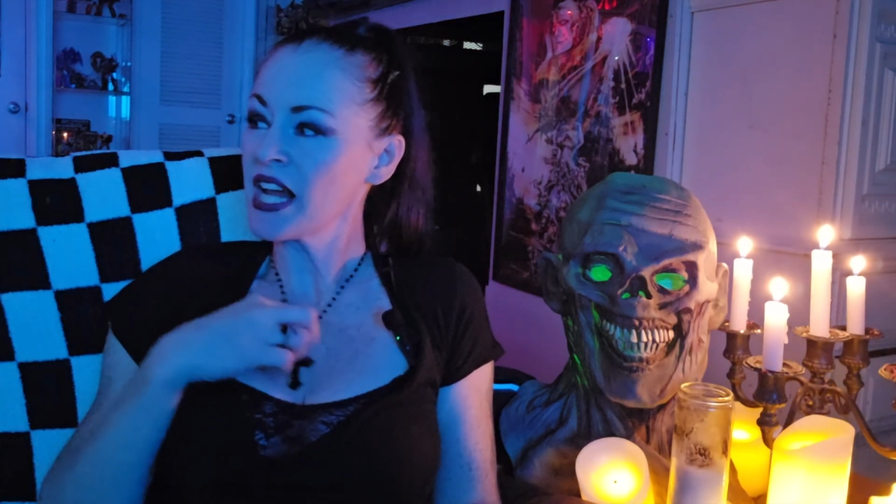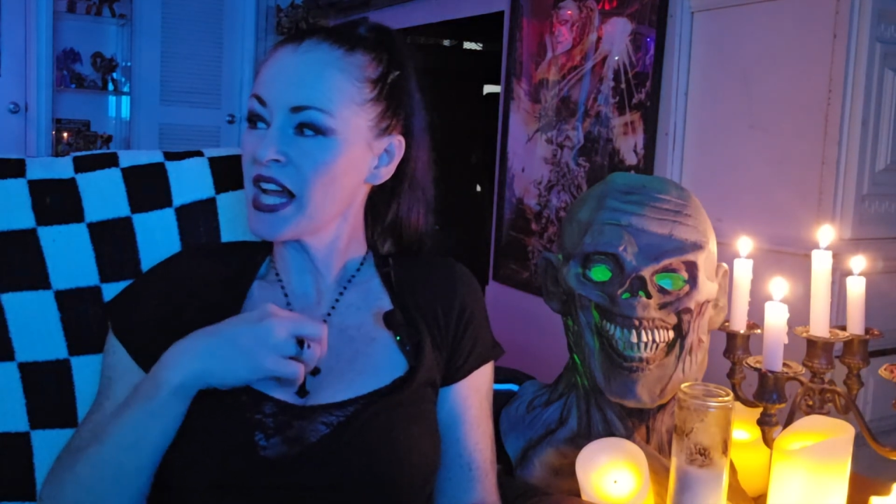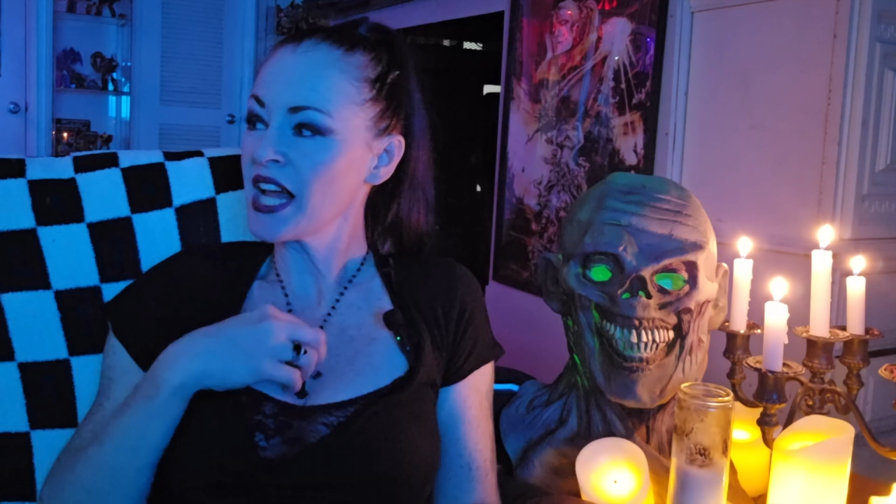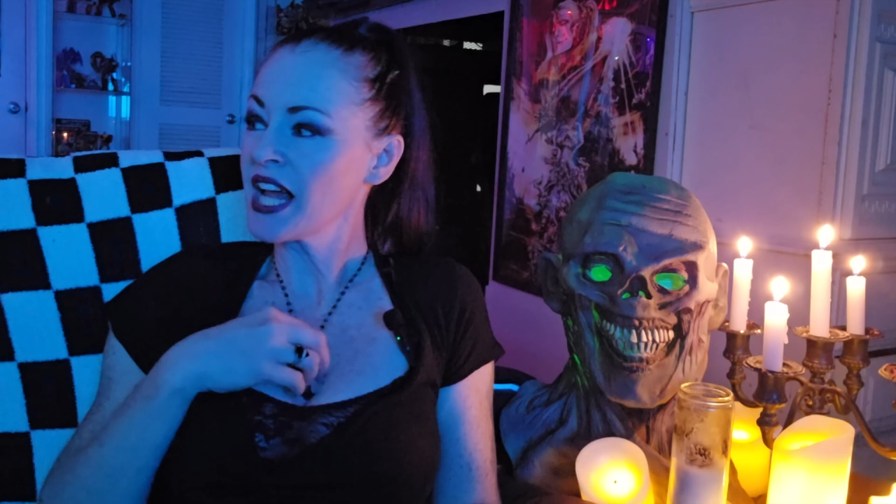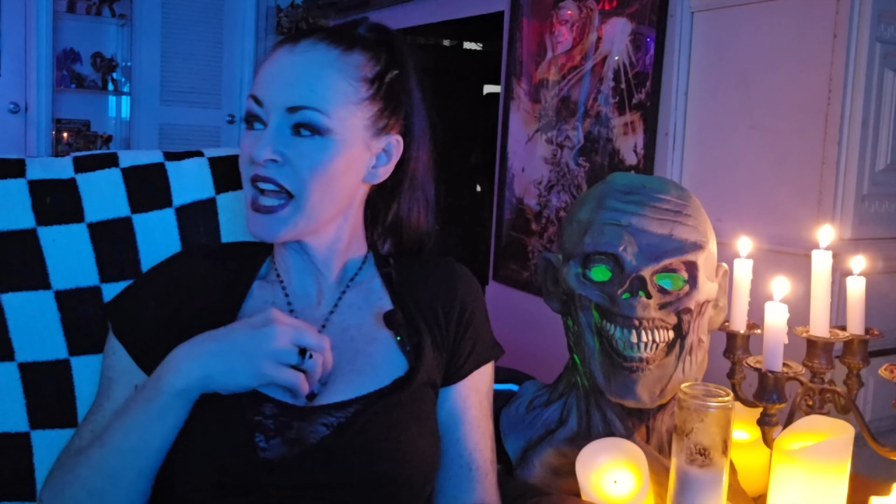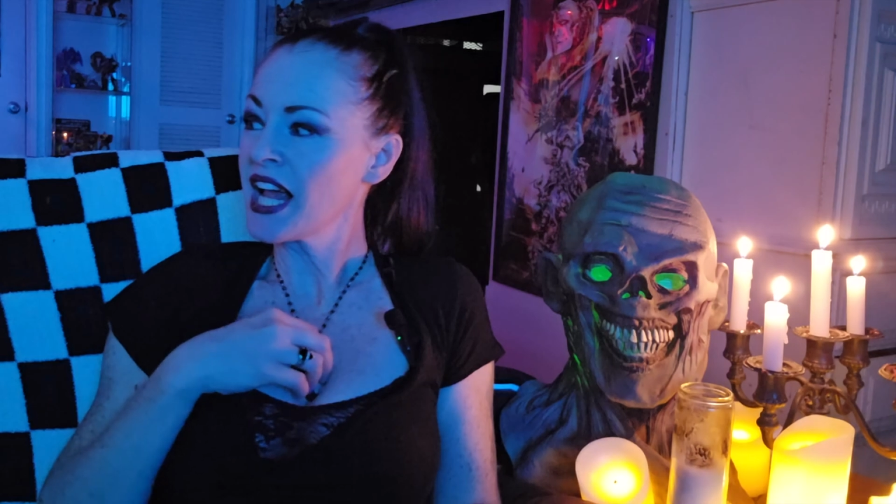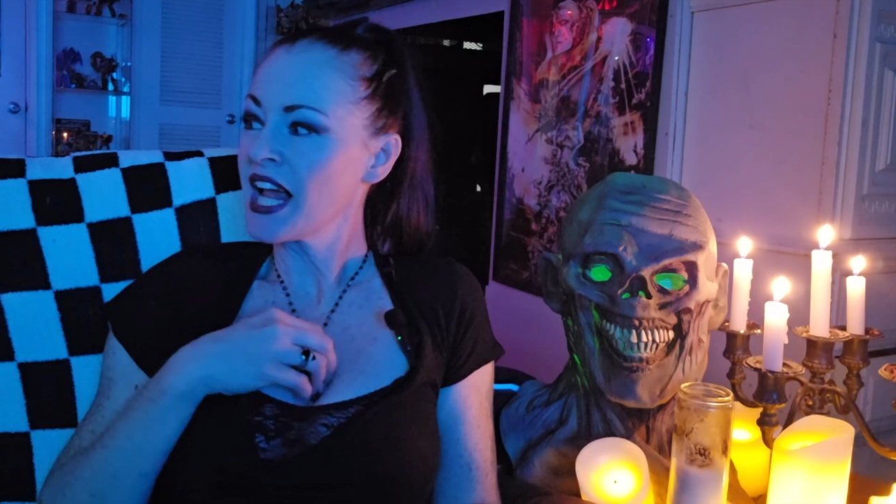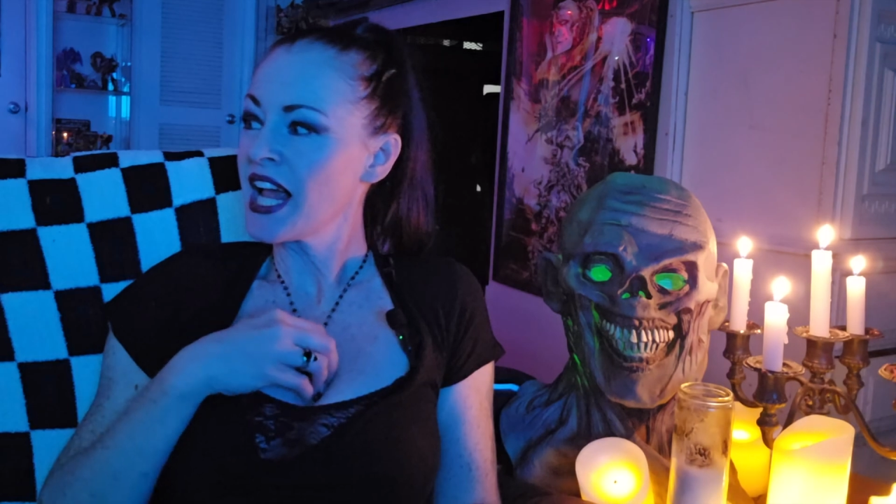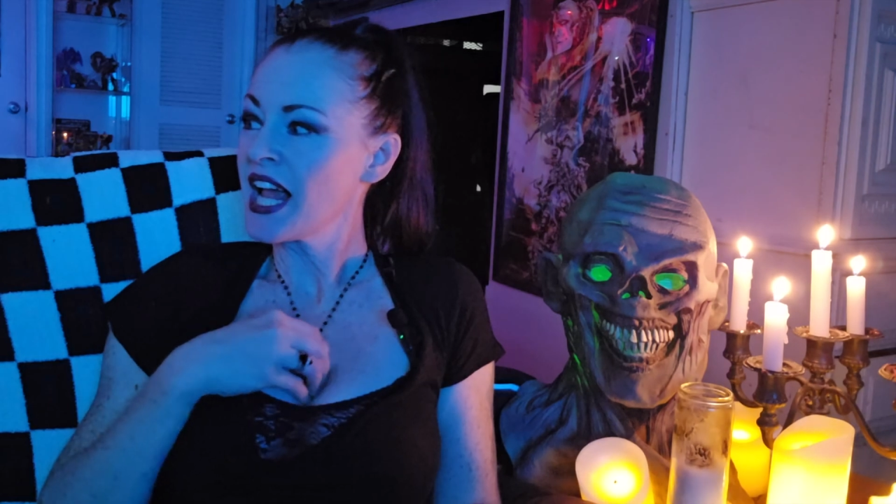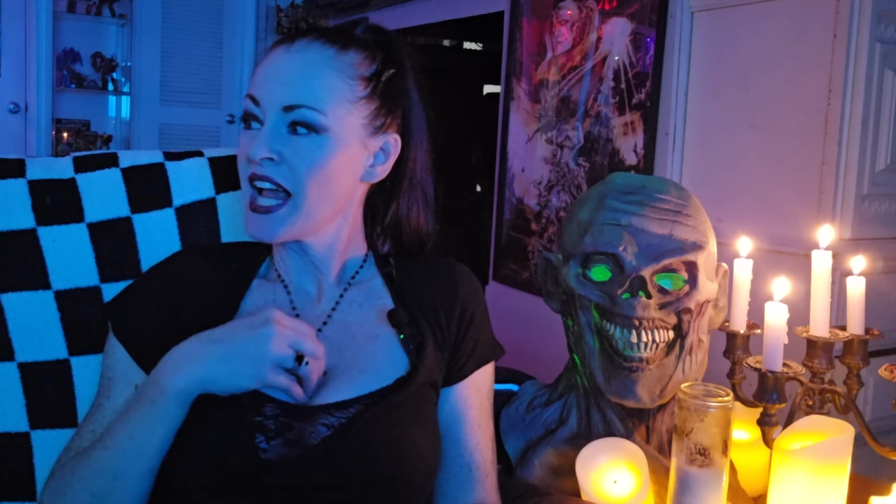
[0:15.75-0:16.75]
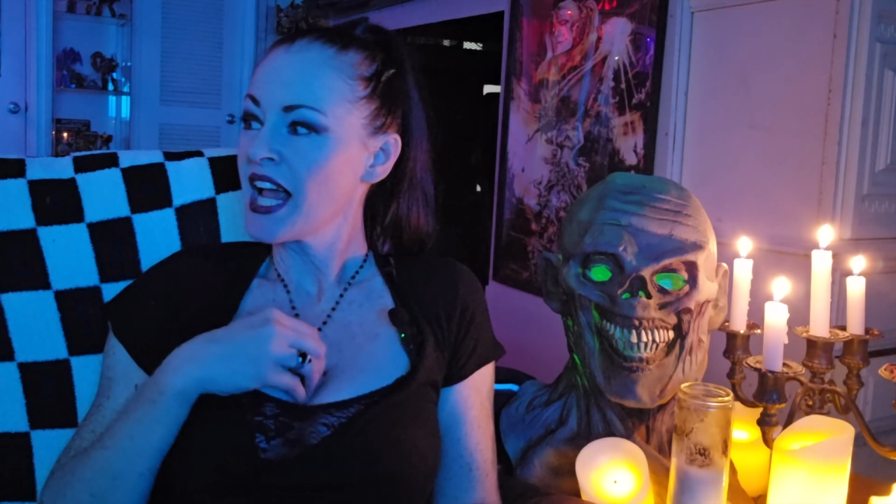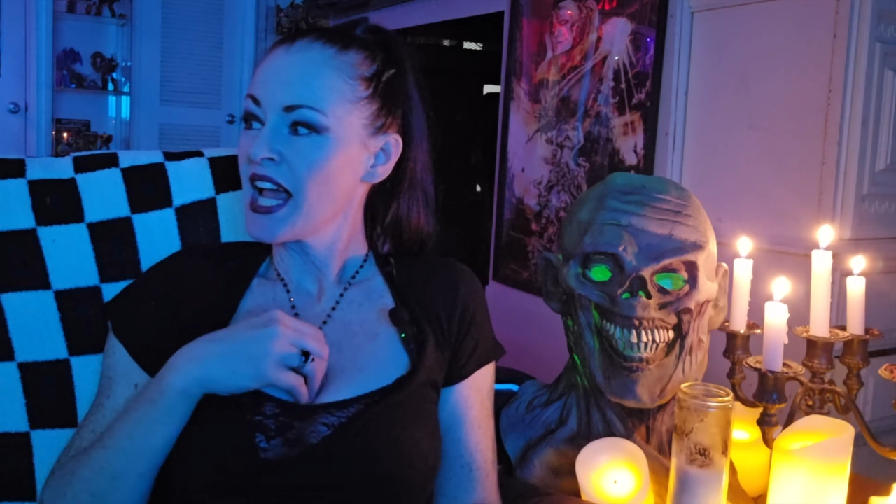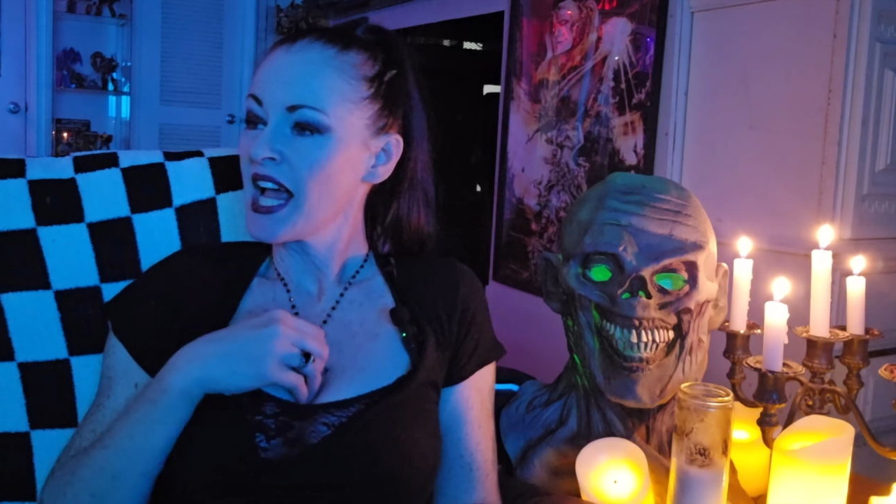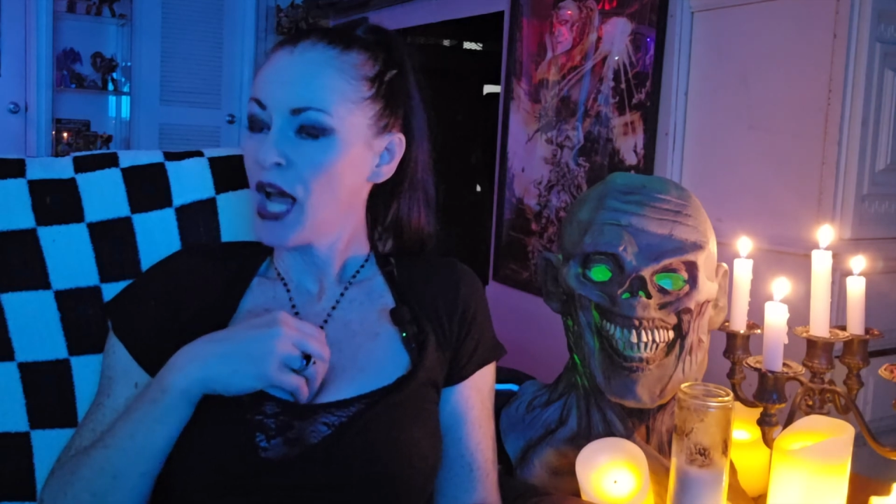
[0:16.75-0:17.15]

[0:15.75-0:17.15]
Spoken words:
It's supposed to be scary.